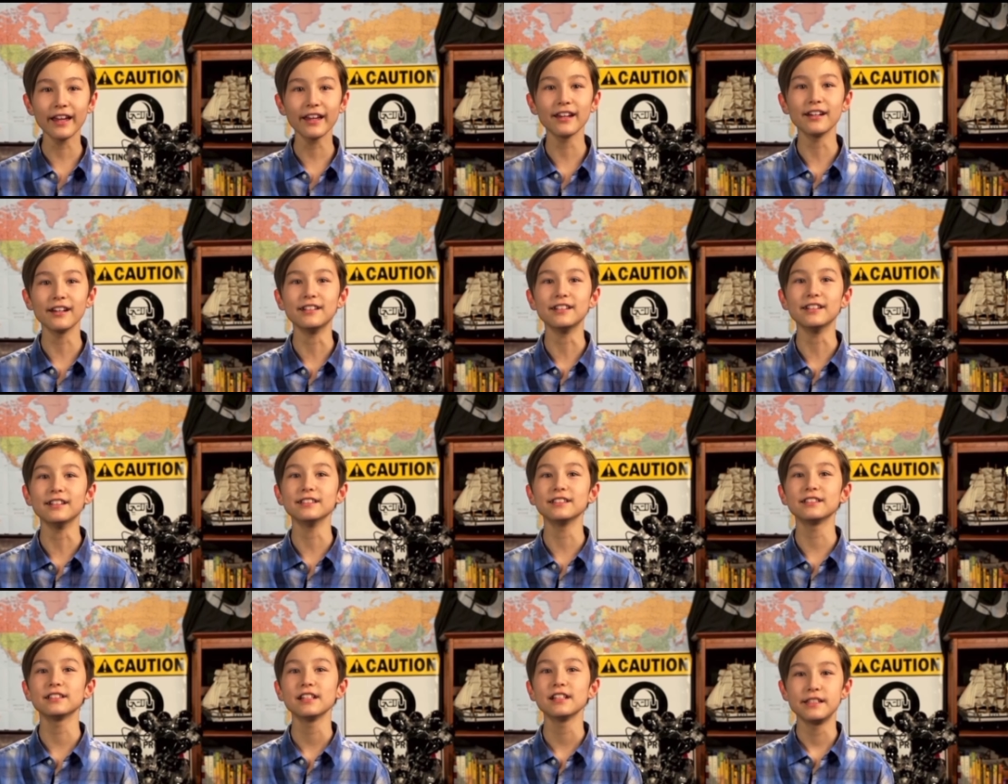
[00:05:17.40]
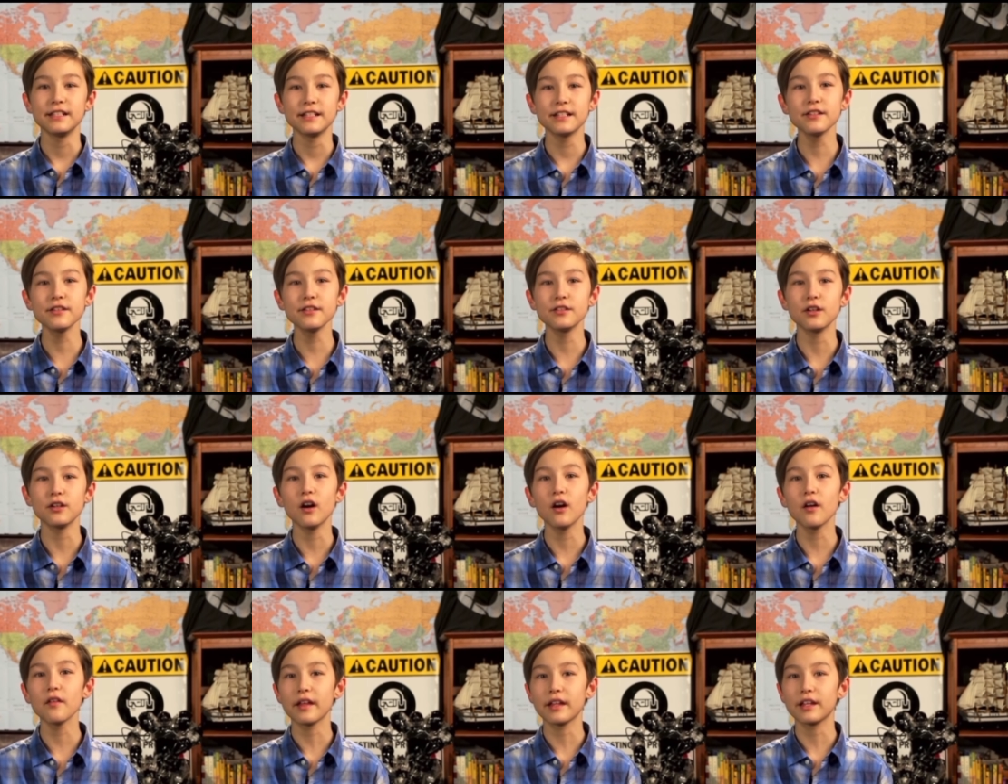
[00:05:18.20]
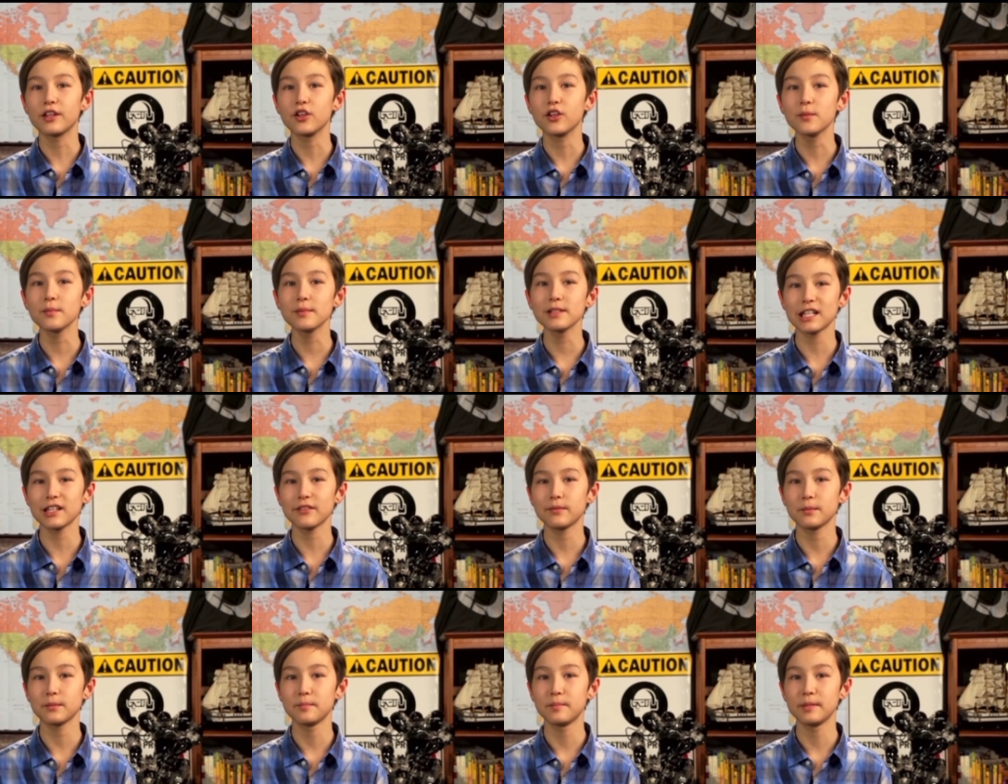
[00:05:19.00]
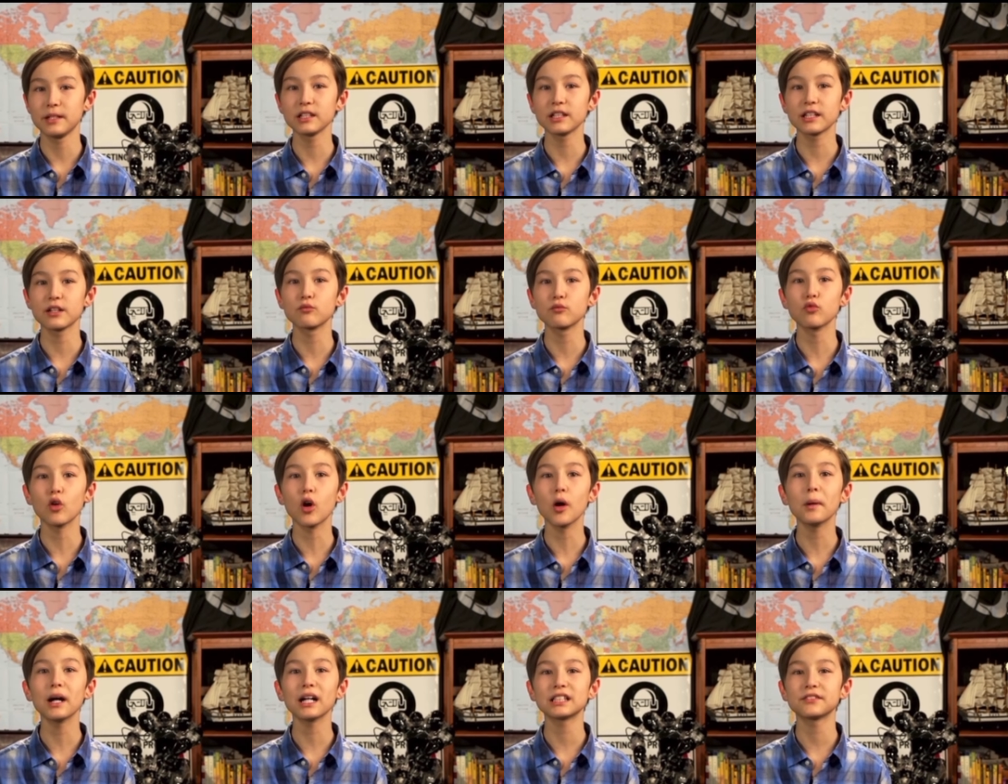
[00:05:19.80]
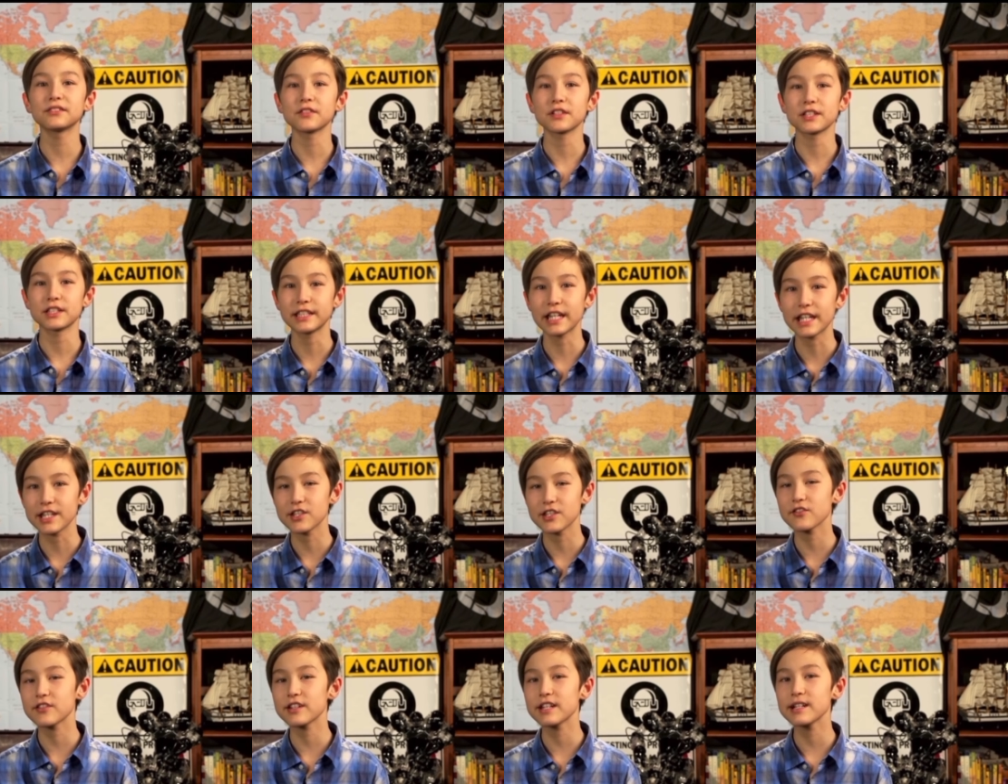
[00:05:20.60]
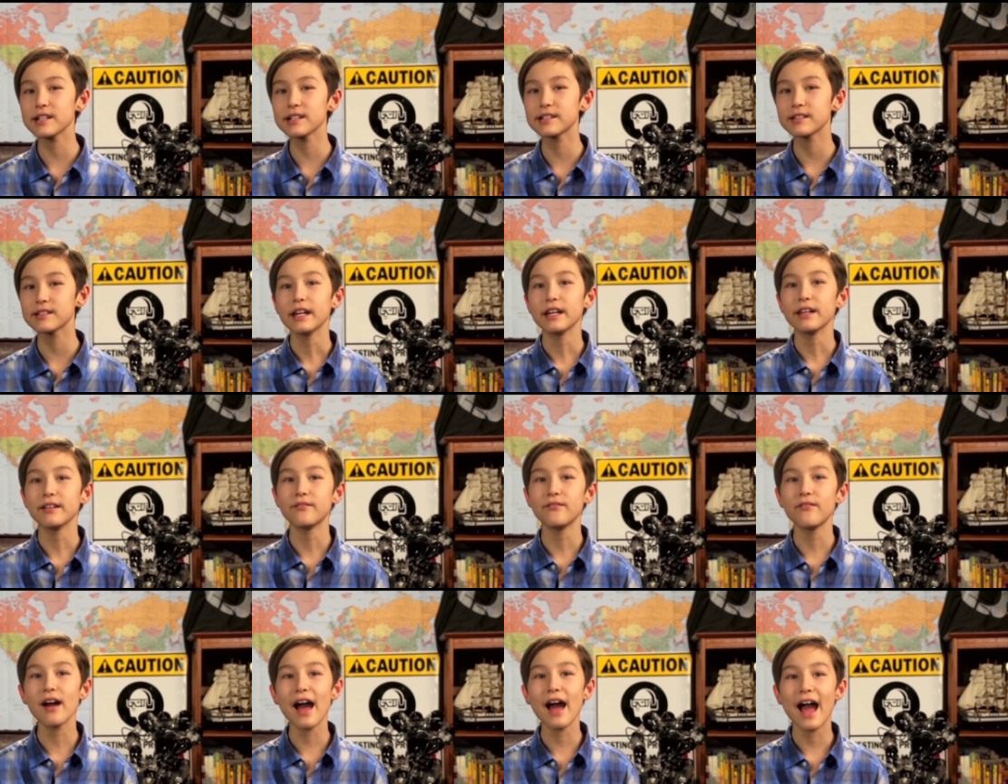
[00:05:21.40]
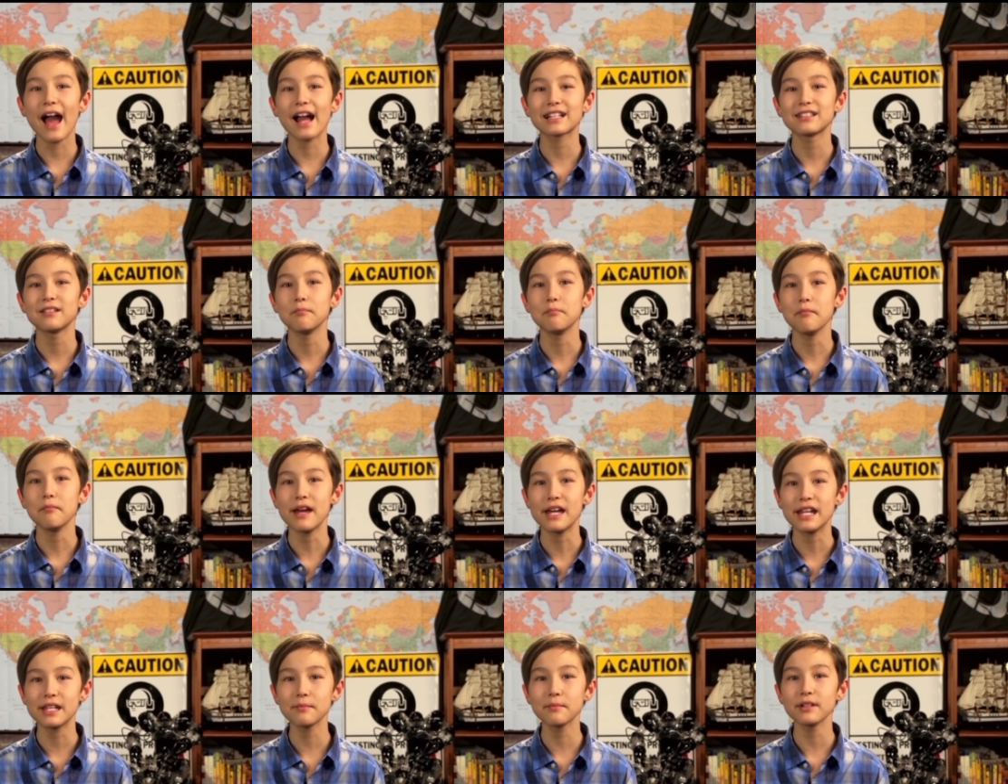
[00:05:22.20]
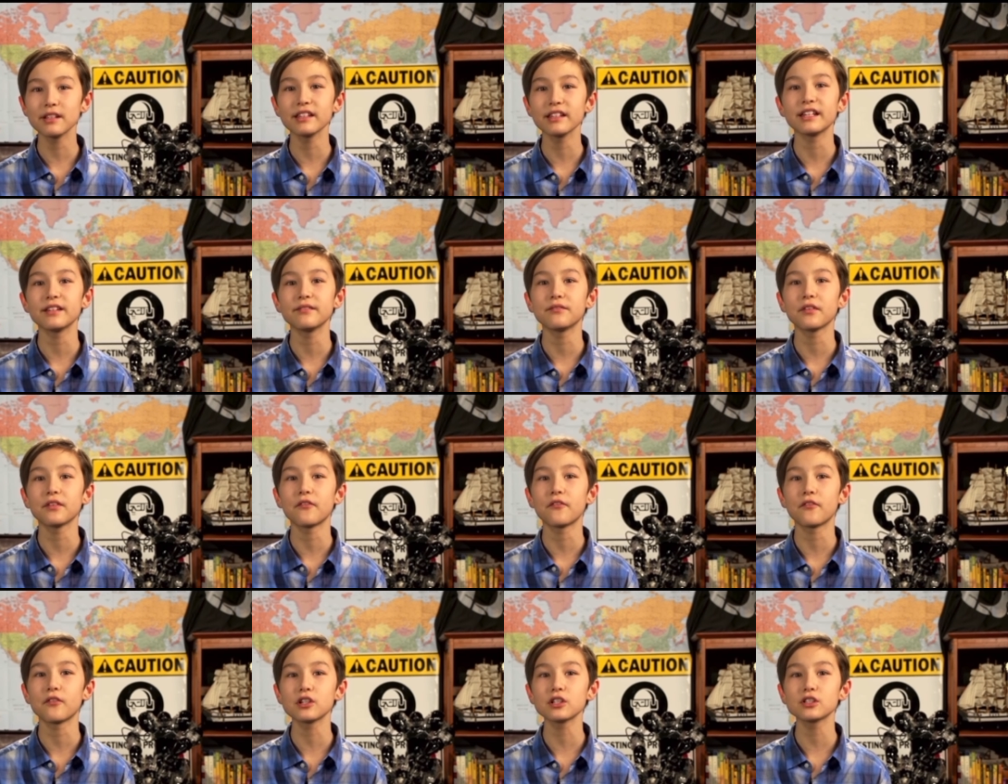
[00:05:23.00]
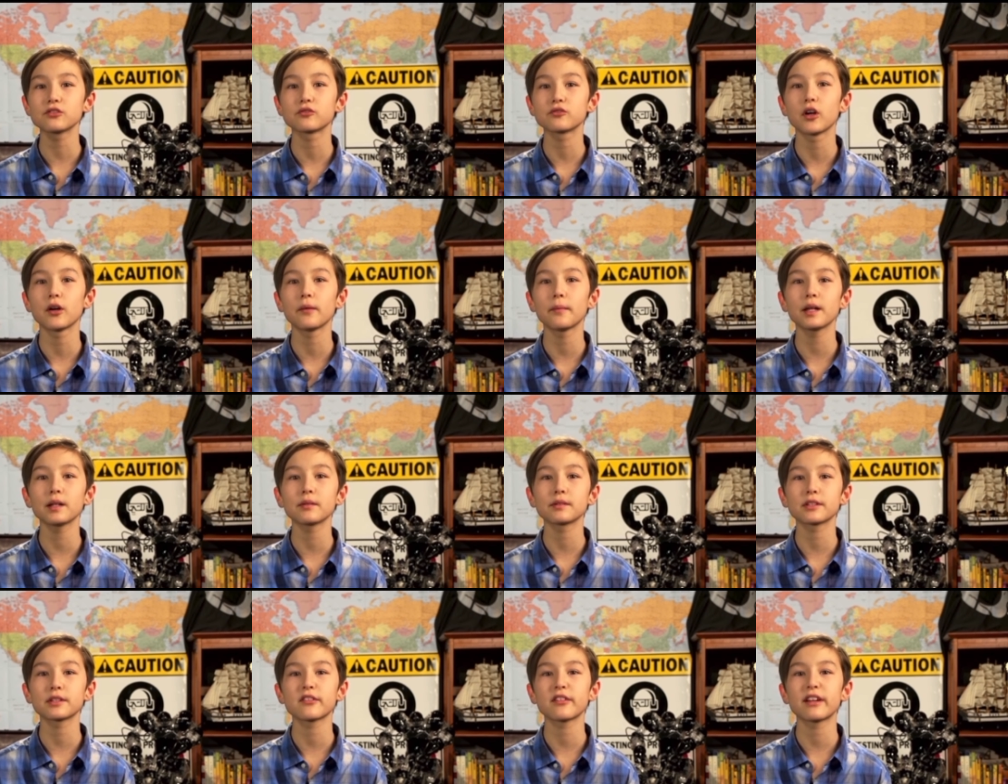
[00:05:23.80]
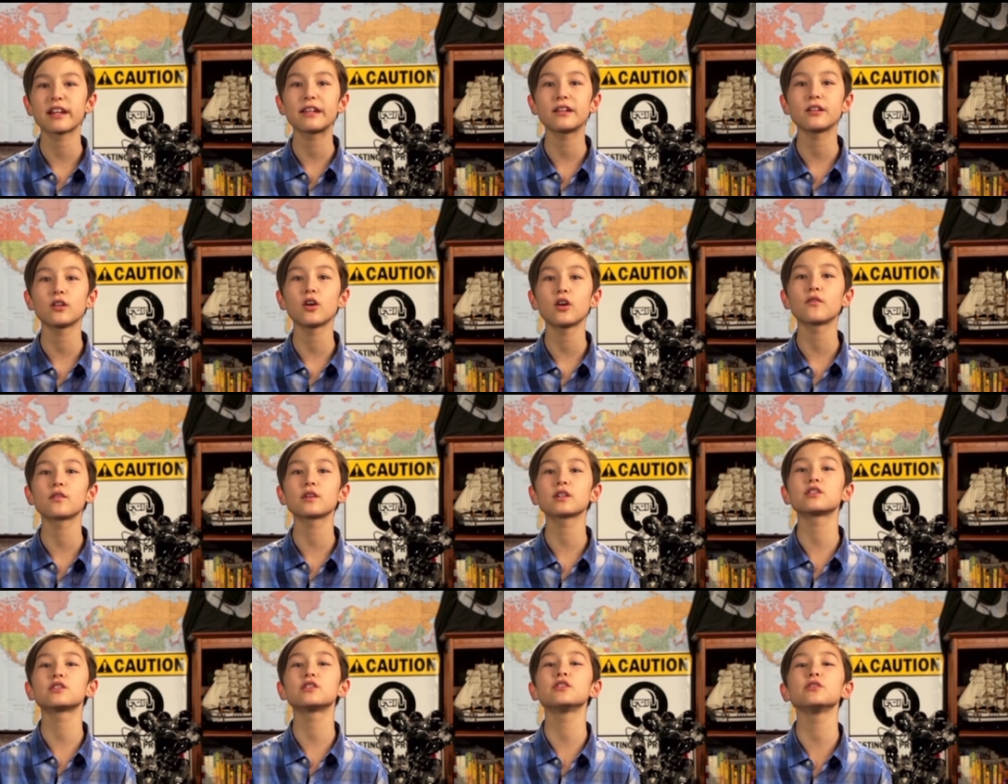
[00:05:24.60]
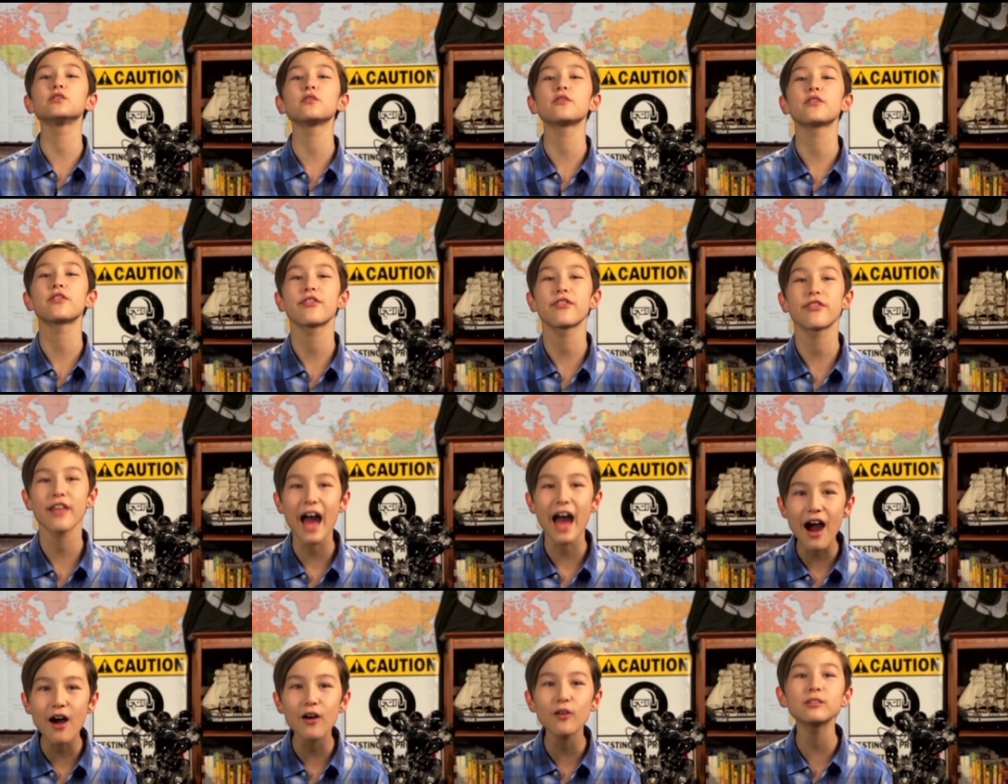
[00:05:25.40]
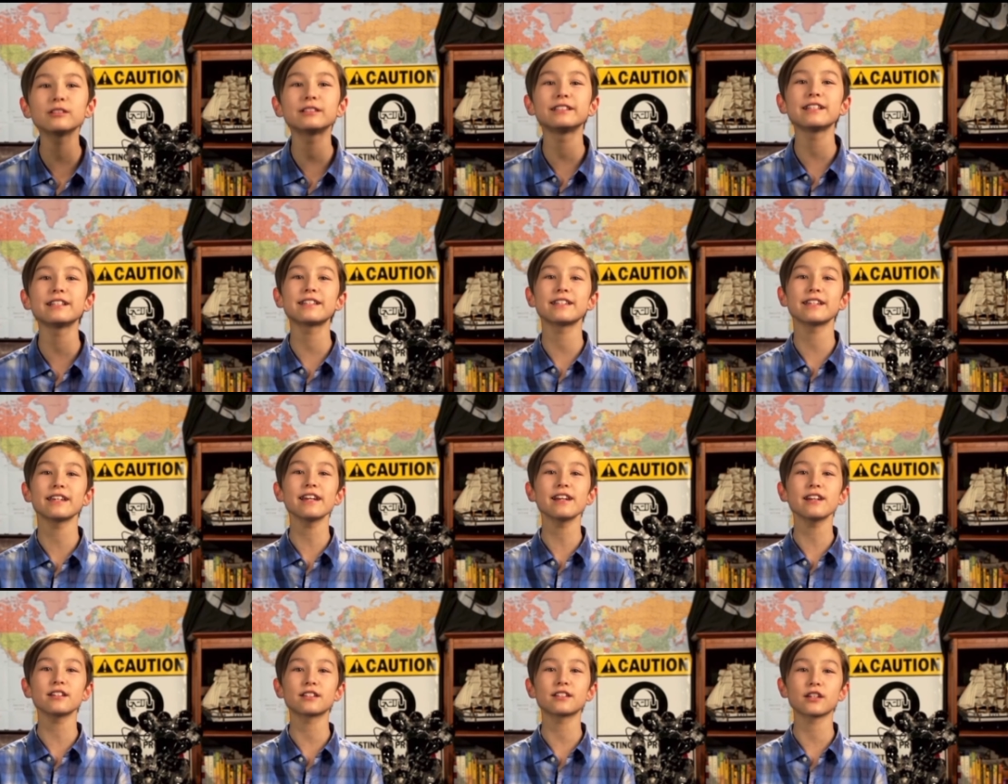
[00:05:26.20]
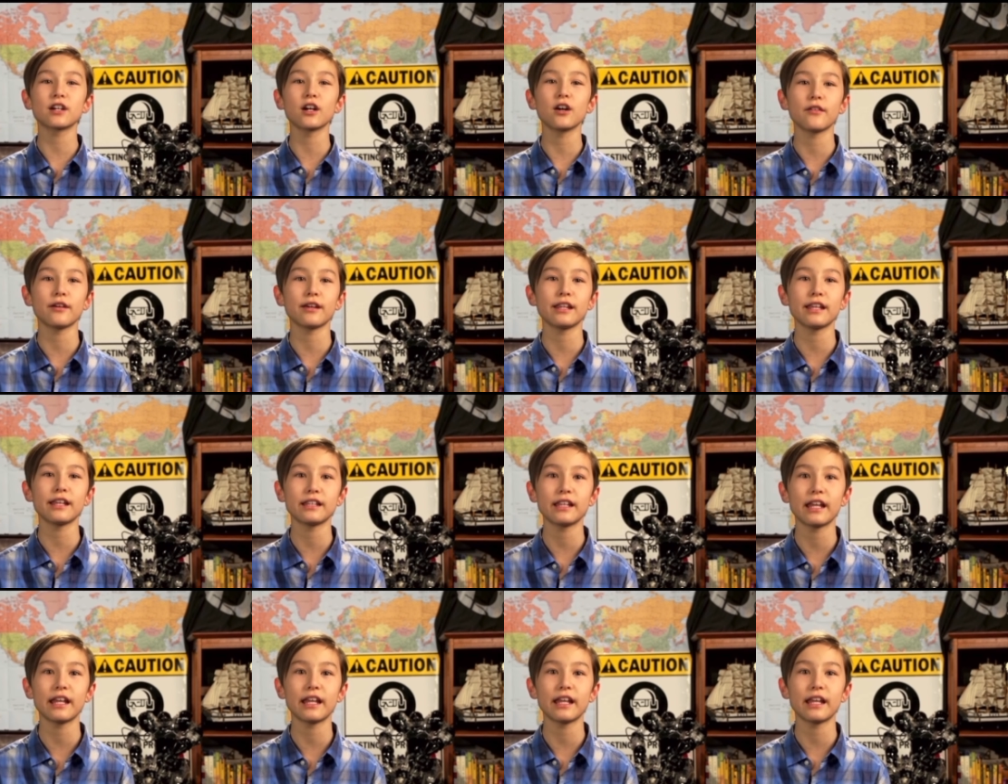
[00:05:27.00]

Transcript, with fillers: And did you know that humans have been building robots for centuries? In fact, many believe the first robot was created over 2,000 years ago in